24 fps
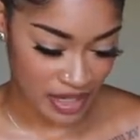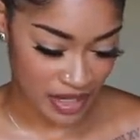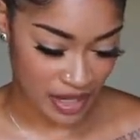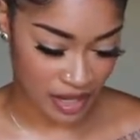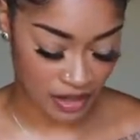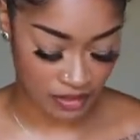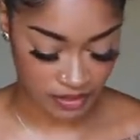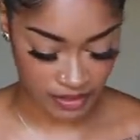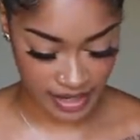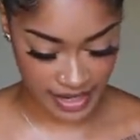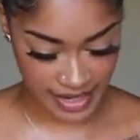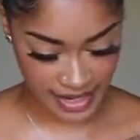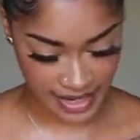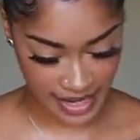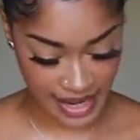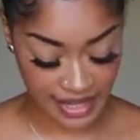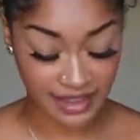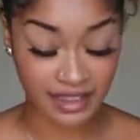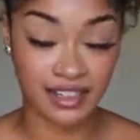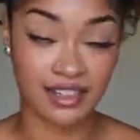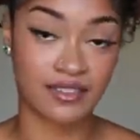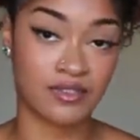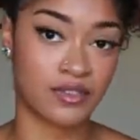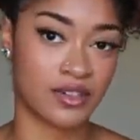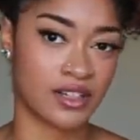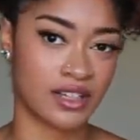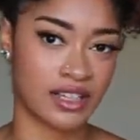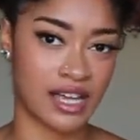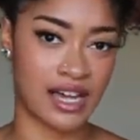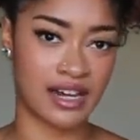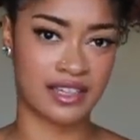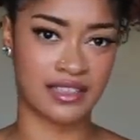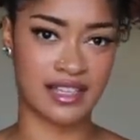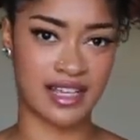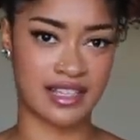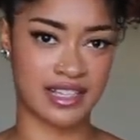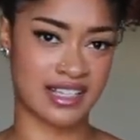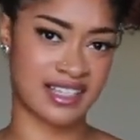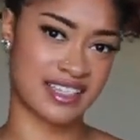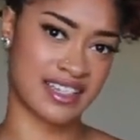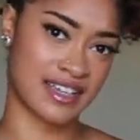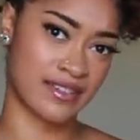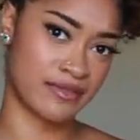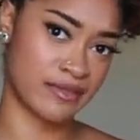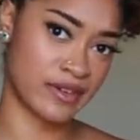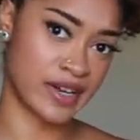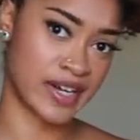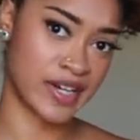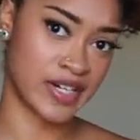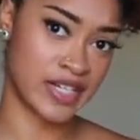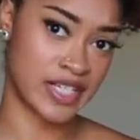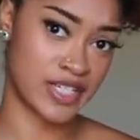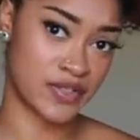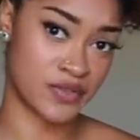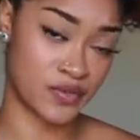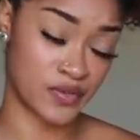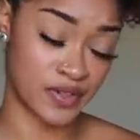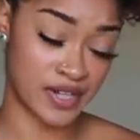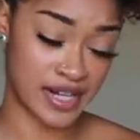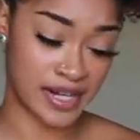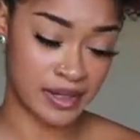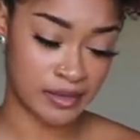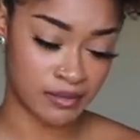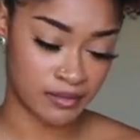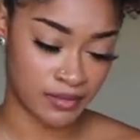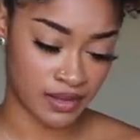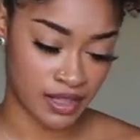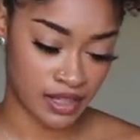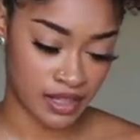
All right, I look for a lot of things that say fragrance free.